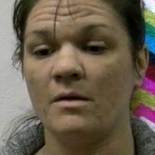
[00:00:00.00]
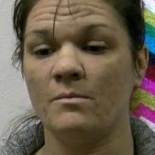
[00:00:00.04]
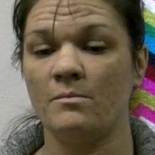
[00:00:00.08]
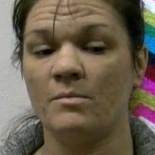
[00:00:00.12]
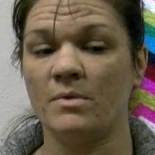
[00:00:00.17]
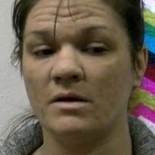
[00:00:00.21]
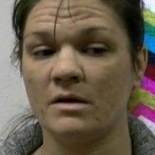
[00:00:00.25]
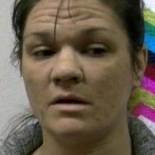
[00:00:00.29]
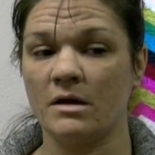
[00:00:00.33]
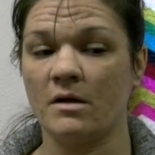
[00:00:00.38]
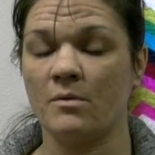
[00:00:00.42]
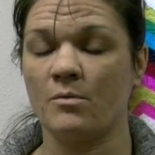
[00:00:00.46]

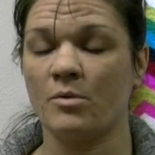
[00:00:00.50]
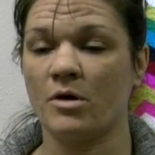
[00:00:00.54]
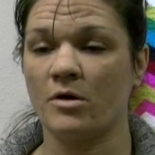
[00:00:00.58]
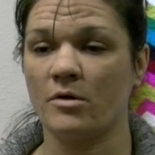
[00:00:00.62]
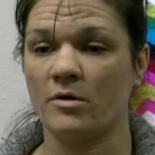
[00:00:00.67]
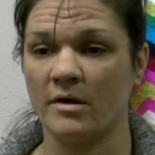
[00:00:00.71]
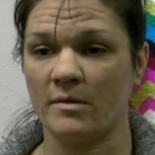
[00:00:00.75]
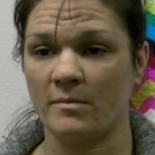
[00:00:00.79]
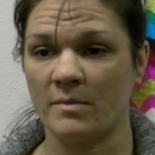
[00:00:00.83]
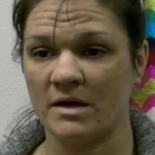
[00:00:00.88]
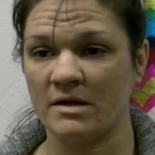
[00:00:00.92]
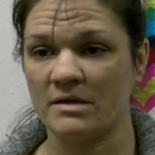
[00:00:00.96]
building a
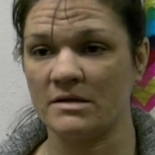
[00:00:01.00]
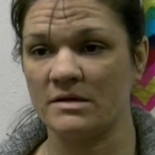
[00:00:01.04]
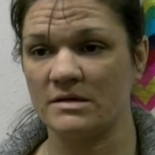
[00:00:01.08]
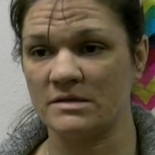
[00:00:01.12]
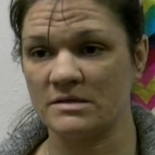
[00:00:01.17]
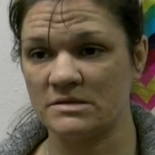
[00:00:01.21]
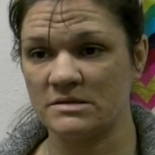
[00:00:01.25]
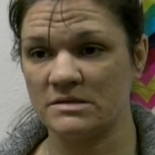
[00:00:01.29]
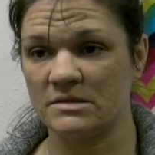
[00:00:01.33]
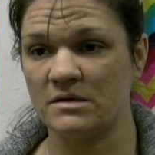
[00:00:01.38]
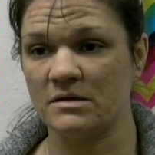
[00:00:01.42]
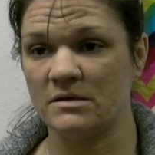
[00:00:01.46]
program like
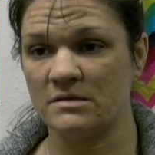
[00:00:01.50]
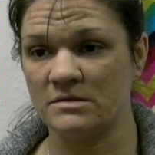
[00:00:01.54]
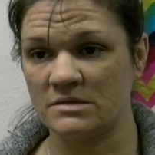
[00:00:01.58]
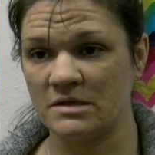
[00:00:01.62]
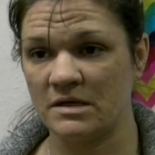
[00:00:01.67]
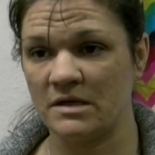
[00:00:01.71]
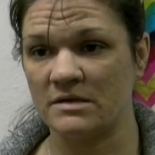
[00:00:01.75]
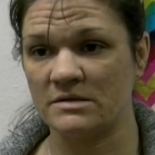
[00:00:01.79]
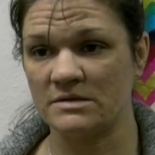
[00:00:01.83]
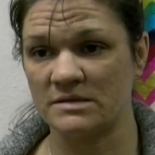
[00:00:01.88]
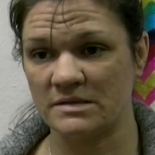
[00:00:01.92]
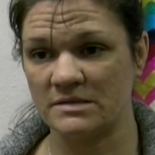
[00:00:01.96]
this in
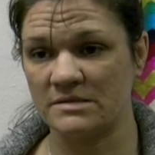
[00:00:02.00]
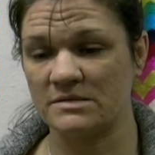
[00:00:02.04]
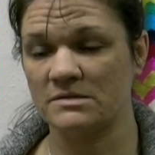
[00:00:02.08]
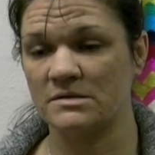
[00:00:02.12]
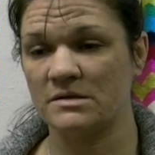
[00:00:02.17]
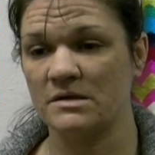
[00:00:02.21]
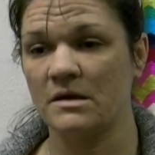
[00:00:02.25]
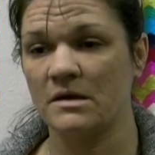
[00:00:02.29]
Texas.